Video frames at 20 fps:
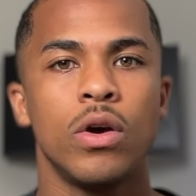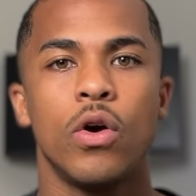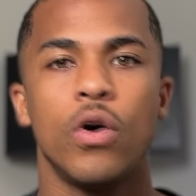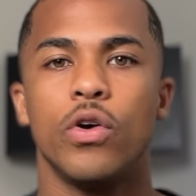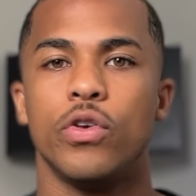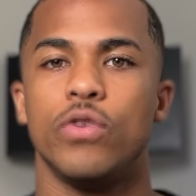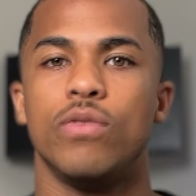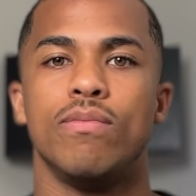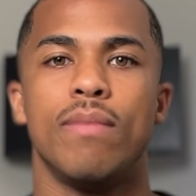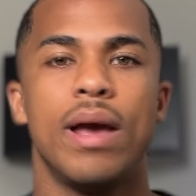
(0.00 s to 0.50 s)
or
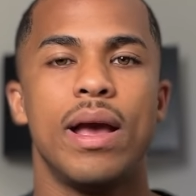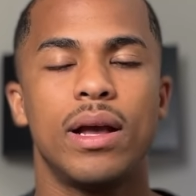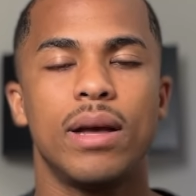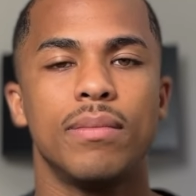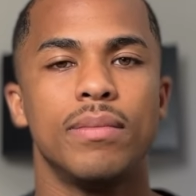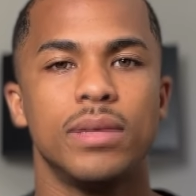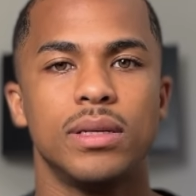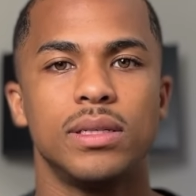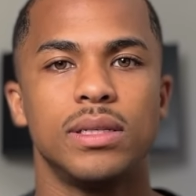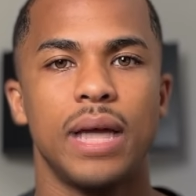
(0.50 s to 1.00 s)
you make a
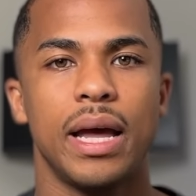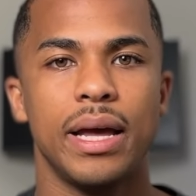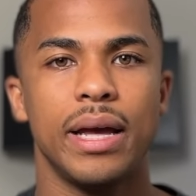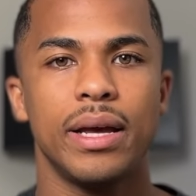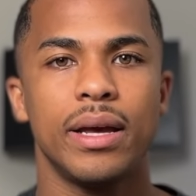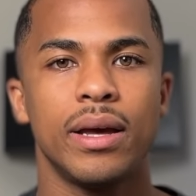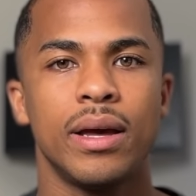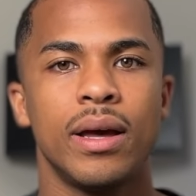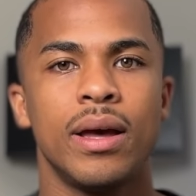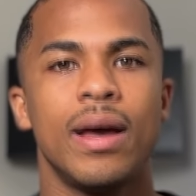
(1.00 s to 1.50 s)

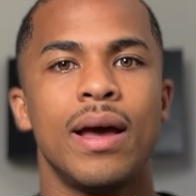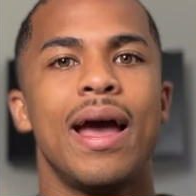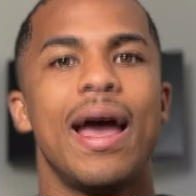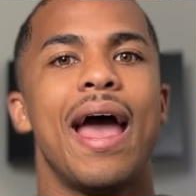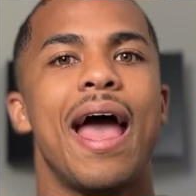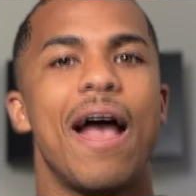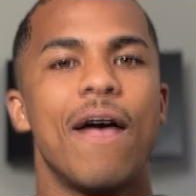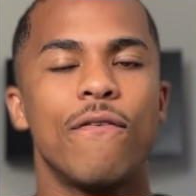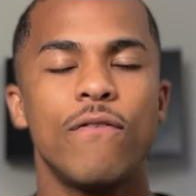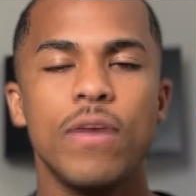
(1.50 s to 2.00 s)
mistake.
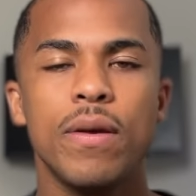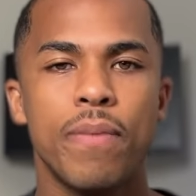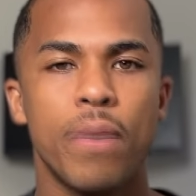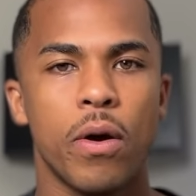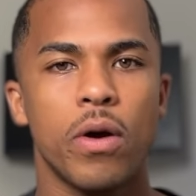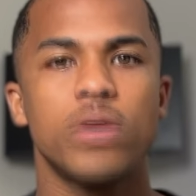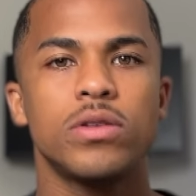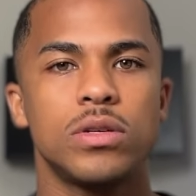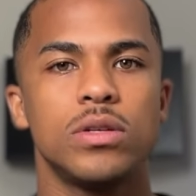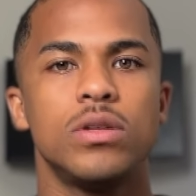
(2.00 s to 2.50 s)
Every
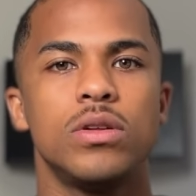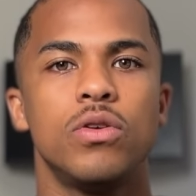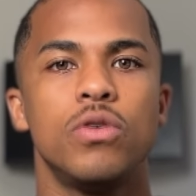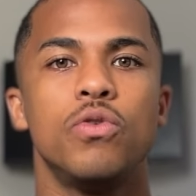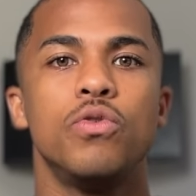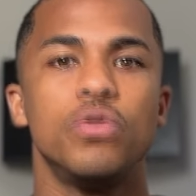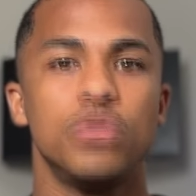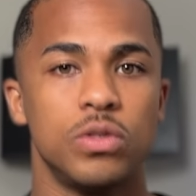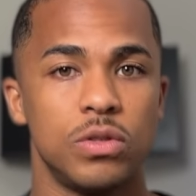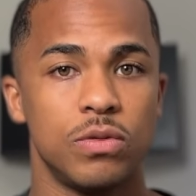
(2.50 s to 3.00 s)
person
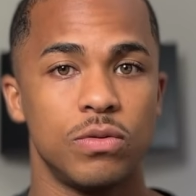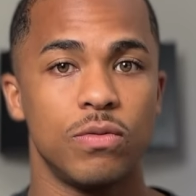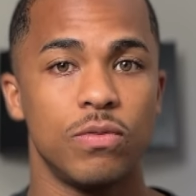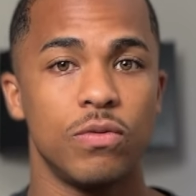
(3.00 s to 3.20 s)
who's